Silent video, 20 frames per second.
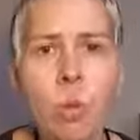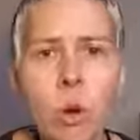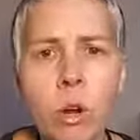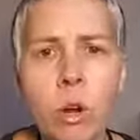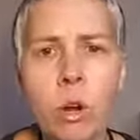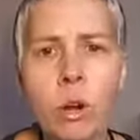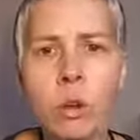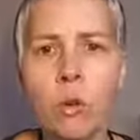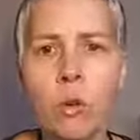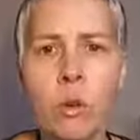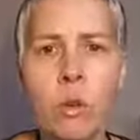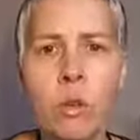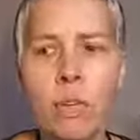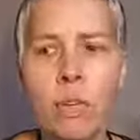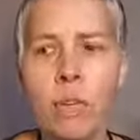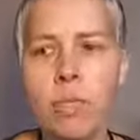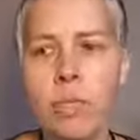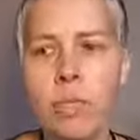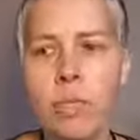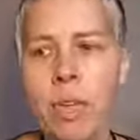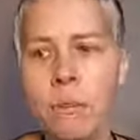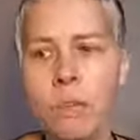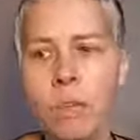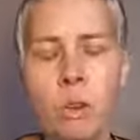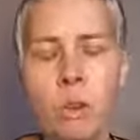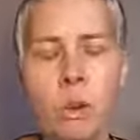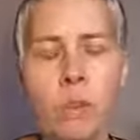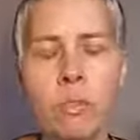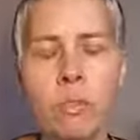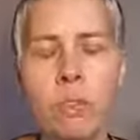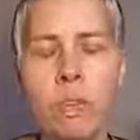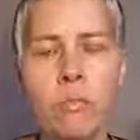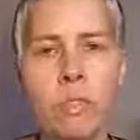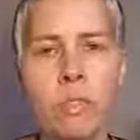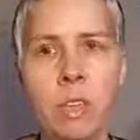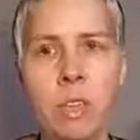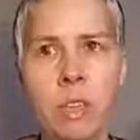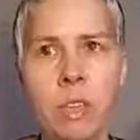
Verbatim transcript: work or that they you know if the,